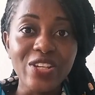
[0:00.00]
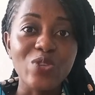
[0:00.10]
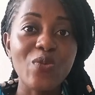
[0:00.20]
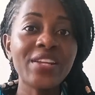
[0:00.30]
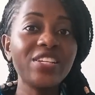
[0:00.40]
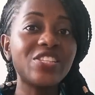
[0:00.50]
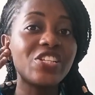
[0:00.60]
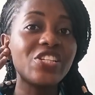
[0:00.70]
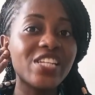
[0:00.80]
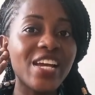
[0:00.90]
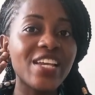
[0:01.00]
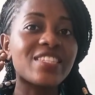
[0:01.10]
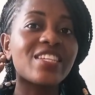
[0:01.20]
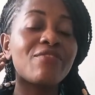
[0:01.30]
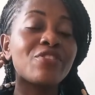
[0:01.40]
So when the teacher
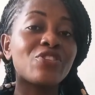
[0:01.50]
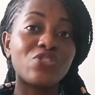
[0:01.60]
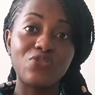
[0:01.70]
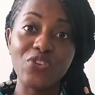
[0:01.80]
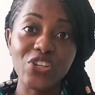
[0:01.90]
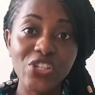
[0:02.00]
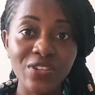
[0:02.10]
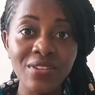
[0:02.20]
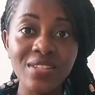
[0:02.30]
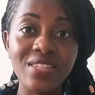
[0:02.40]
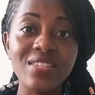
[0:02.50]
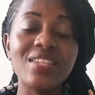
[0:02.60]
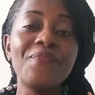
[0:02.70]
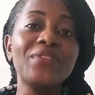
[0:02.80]
is giving instructions,